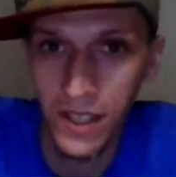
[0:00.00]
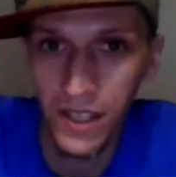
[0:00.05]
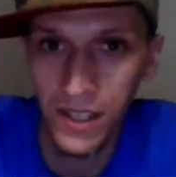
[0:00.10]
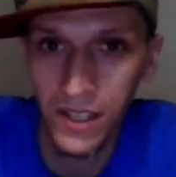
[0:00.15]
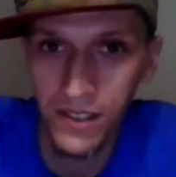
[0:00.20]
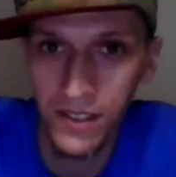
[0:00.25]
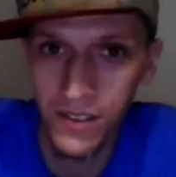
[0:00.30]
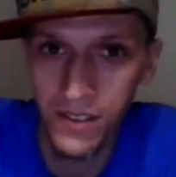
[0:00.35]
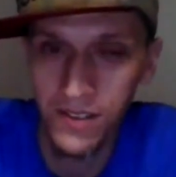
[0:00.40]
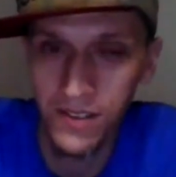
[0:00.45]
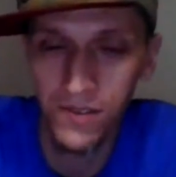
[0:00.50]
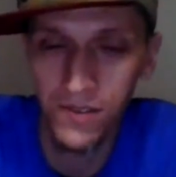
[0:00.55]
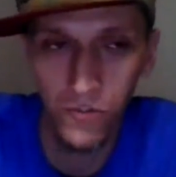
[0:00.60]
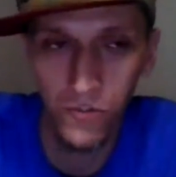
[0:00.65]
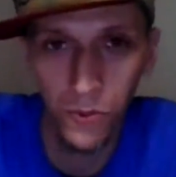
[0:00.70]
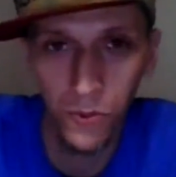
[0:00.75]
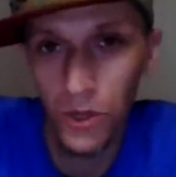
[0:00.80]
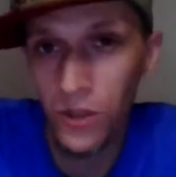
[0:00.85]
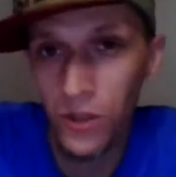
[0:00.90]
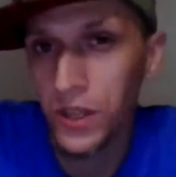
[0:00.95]
It's
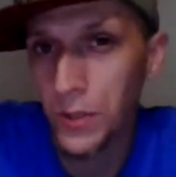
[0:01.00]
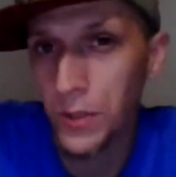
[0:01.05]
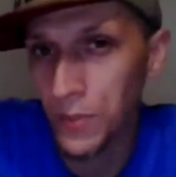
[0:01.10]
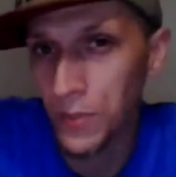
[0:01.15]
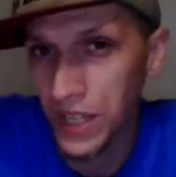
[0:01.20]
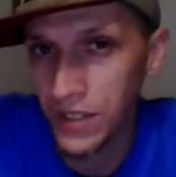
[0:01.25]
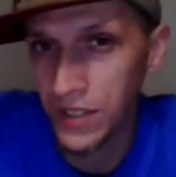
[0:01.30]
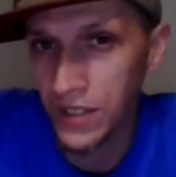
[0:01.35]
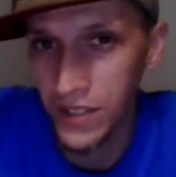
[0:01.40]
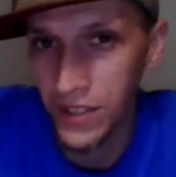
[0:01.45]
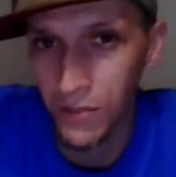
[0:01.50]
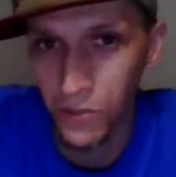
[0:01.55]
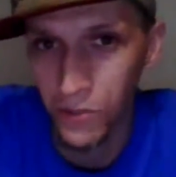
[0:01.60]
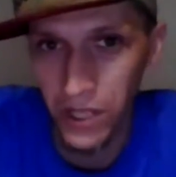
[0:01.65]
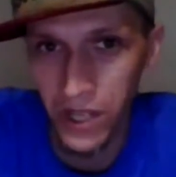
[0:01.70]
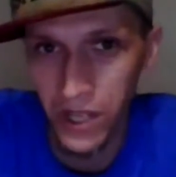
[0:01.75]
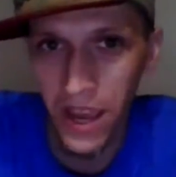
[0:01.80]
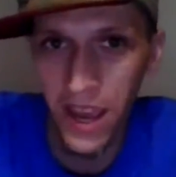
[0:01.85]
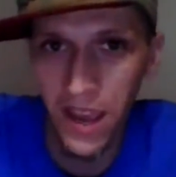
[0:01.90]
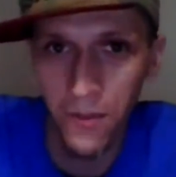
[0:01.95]
really amazing
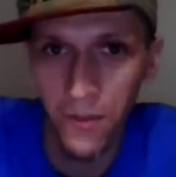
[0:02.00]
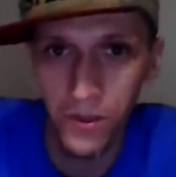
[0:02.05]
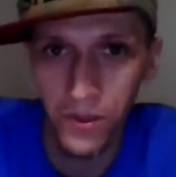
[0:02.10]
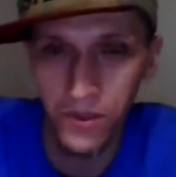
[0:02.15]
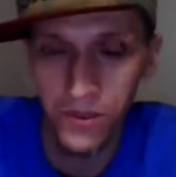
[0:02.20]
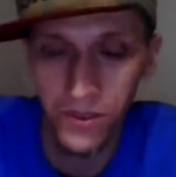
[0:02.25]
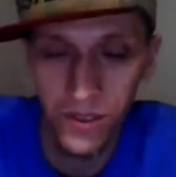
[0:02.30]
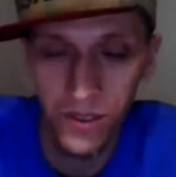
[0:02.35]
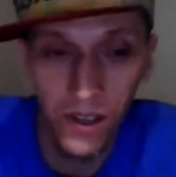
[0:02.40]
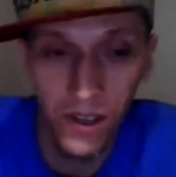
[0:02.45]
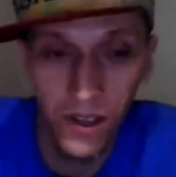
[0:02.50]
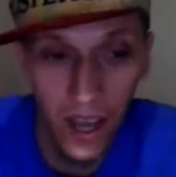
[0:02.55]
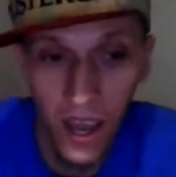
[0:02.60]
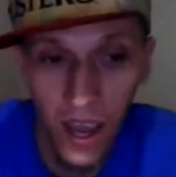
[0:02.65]
when it happens.